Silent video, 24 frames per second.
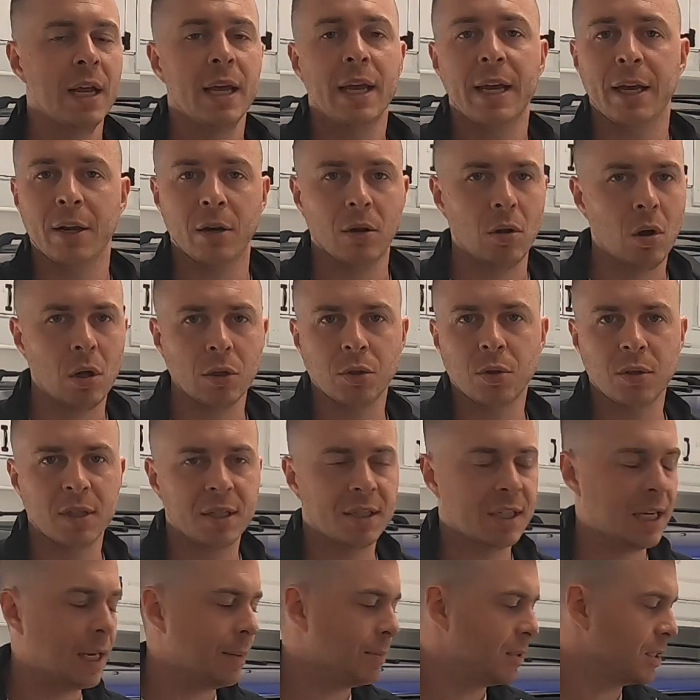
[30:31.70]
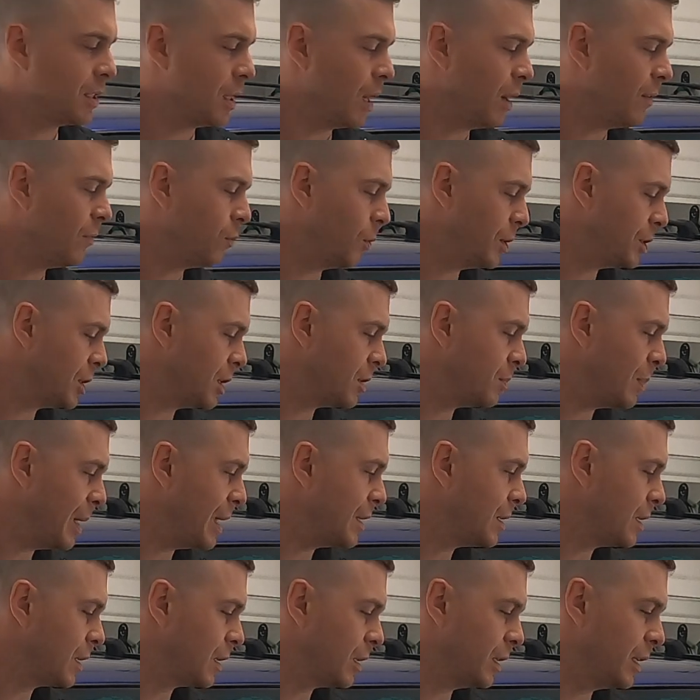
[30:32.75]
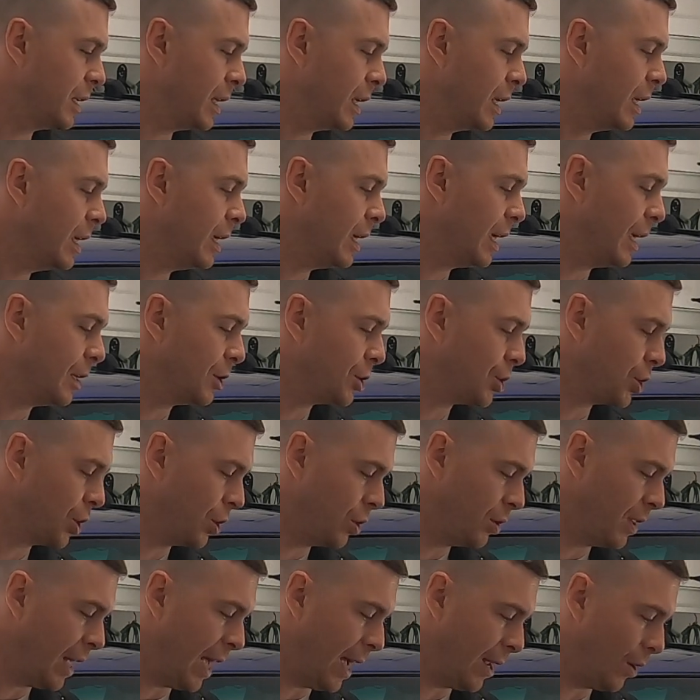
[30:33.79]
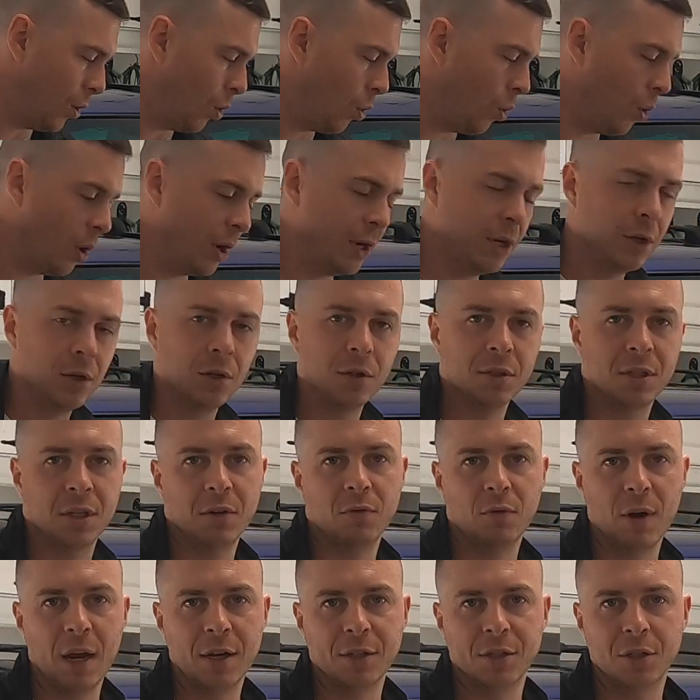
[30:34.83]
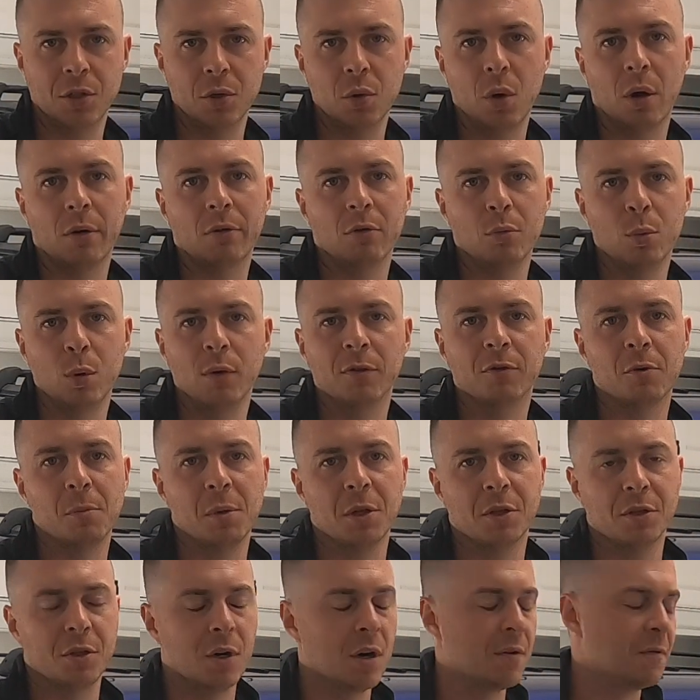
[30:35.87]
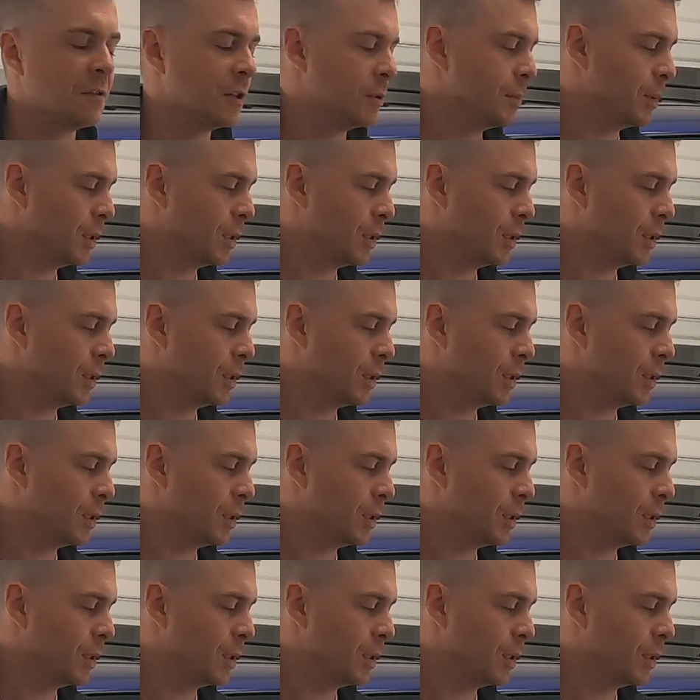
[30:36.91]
It'll all do the same stuff, which is basically ensure that oils and residue are removed from the surface,